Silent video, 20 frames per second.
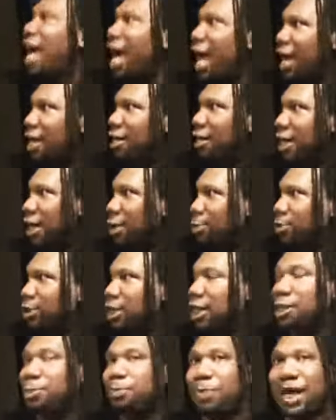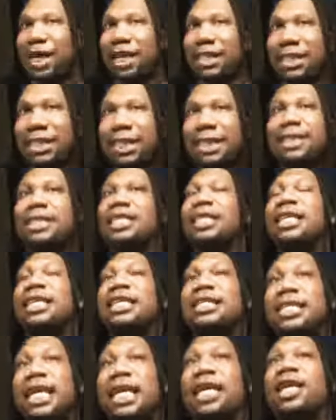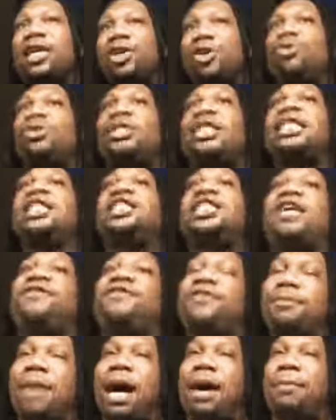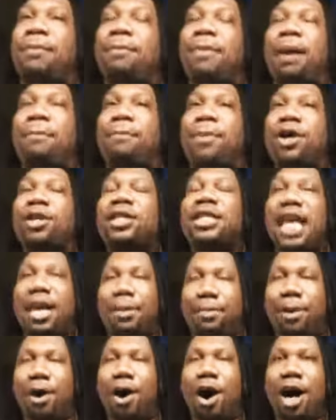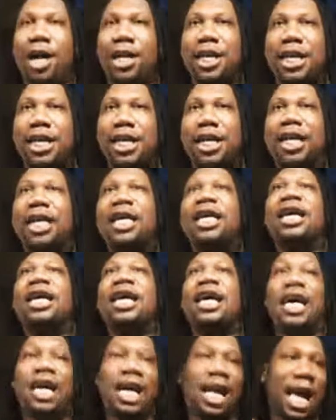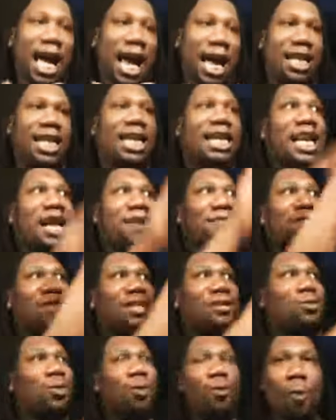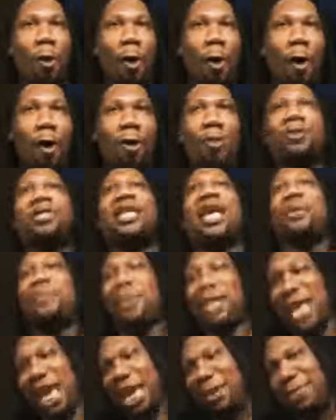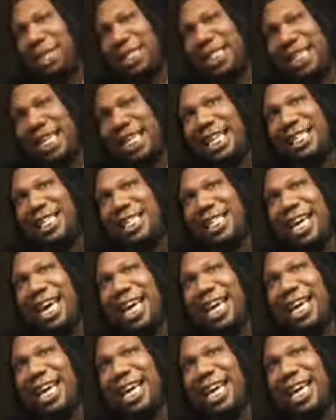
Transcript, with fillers: And it was his bigger sister that said, "Could you DJ for my my birthday party?" And he left the walls and became a DJ